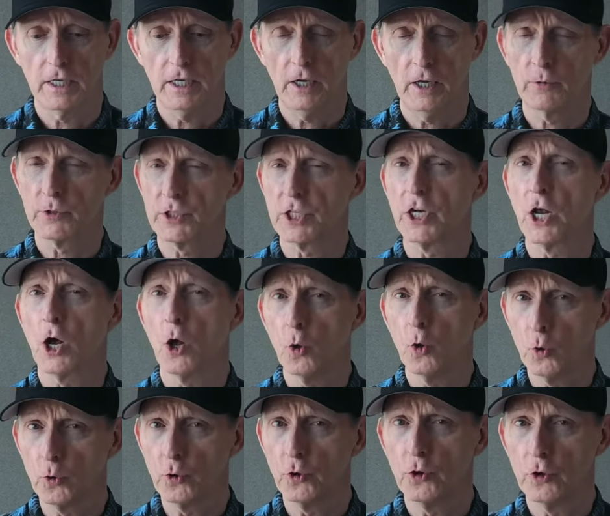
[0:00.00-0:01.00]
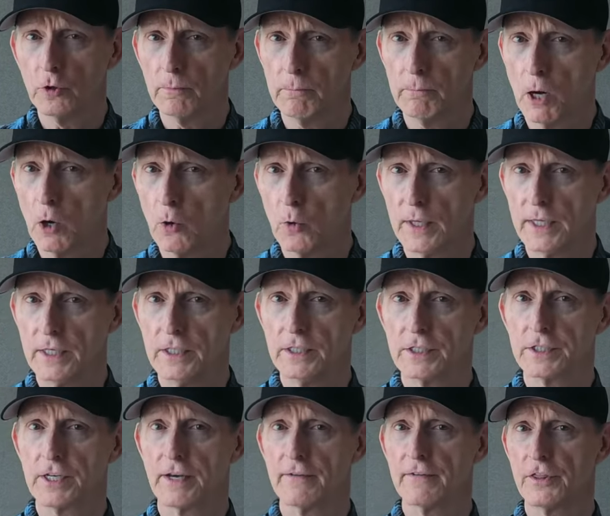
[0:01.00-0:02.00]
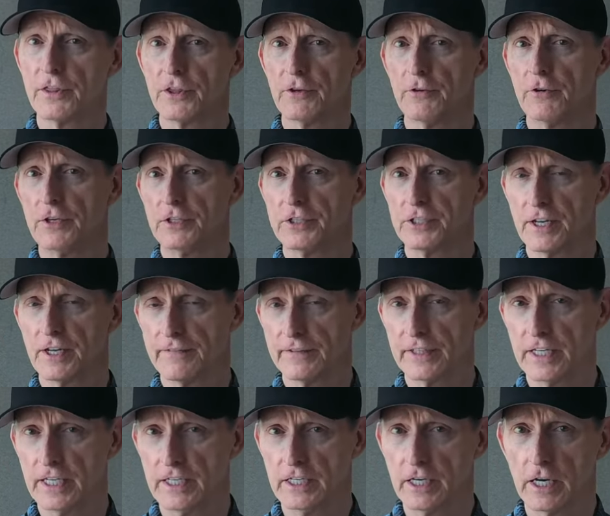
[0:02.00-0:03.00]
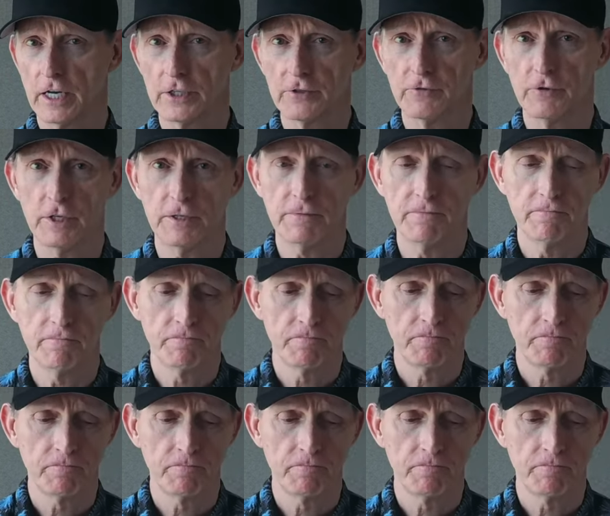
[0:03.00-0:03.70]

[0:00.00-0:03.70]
It was an older Boeing 737 800